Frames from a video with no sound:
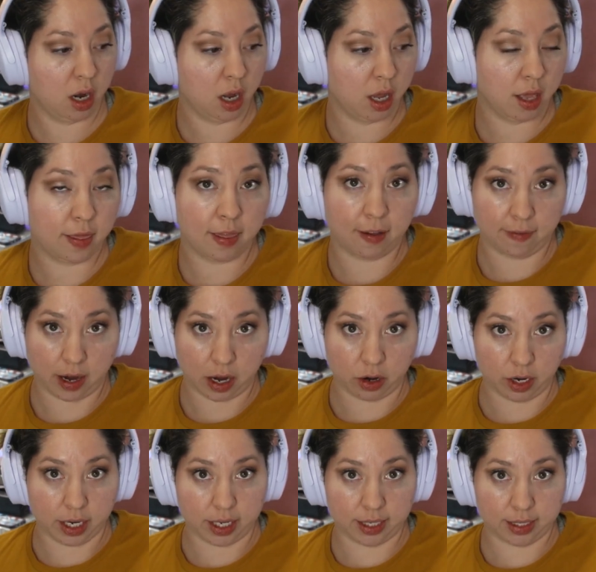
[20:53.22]
the
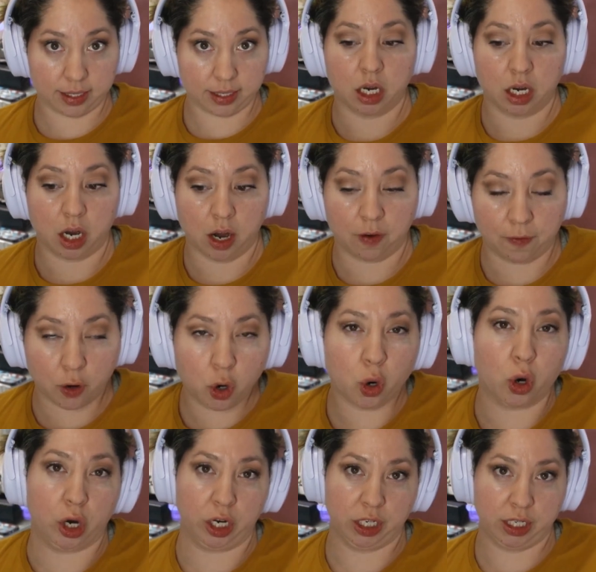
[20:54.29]
fairies. Of
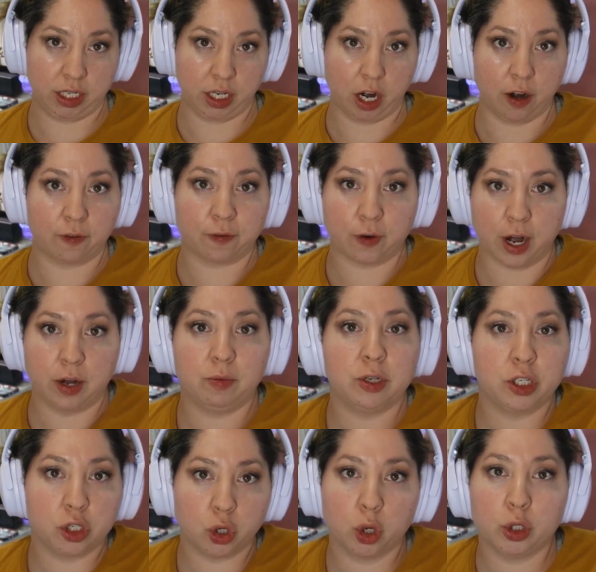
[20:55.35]
course, our friend
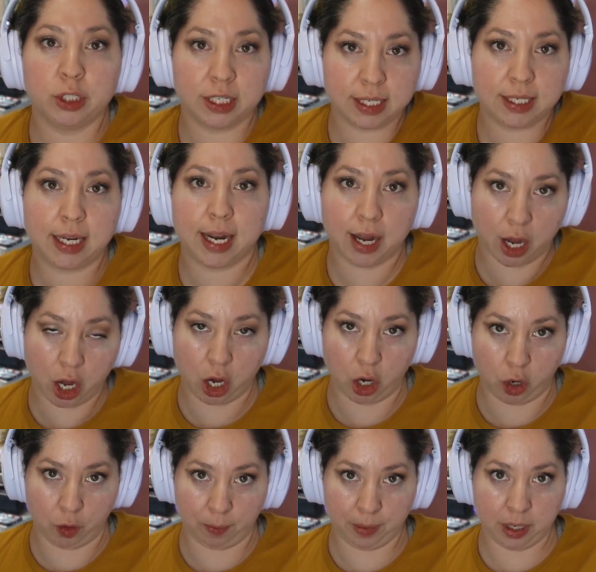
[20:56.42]
was told to stay
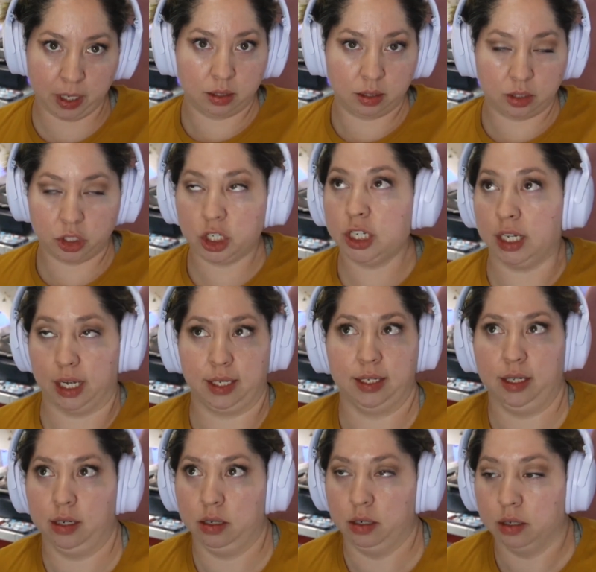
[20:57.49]
home. She
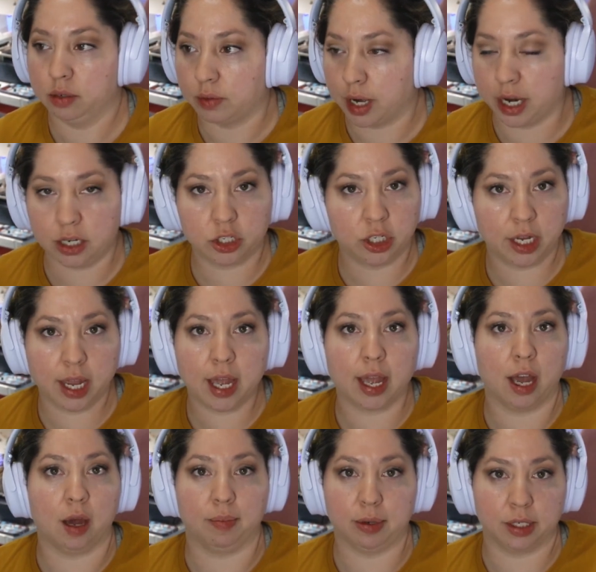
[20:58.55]
doesn't, right? She can't
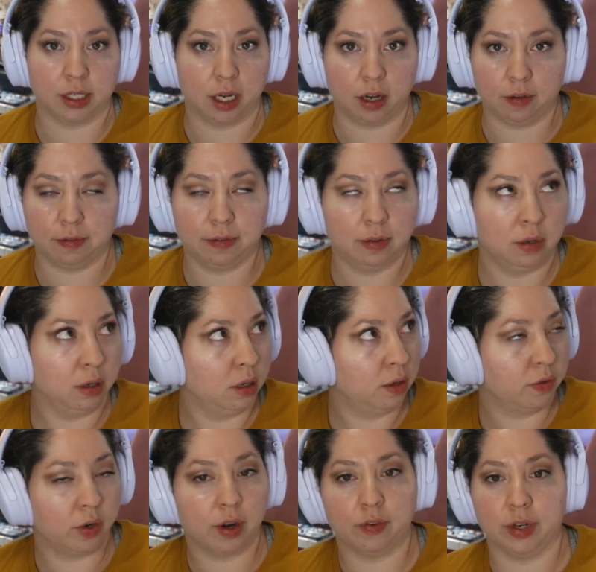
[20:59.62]
help herself.
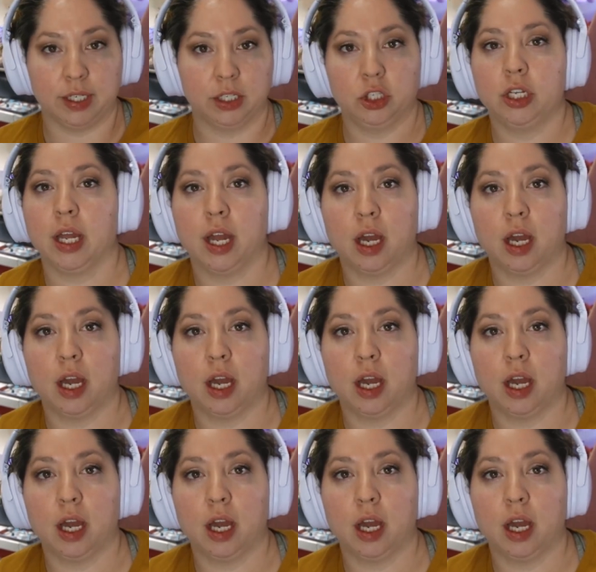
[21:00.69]
For whatever reason, she can't help